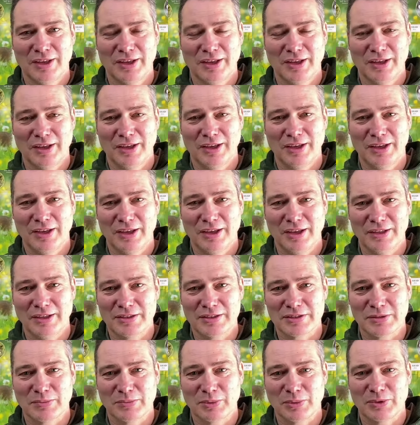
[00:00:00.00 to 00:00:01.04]

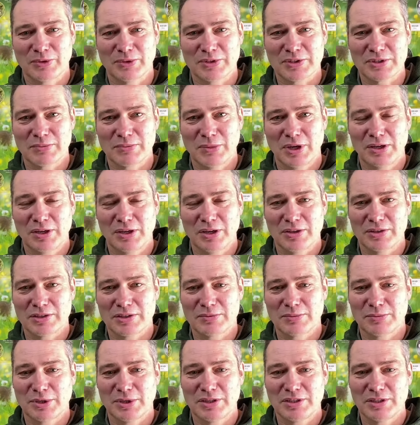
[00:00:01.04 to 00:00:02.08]
and supports many of the
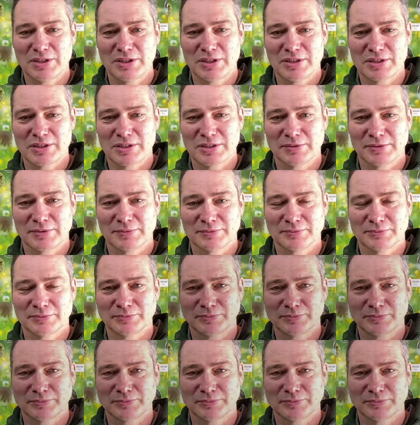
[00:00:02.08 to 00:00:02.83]
species.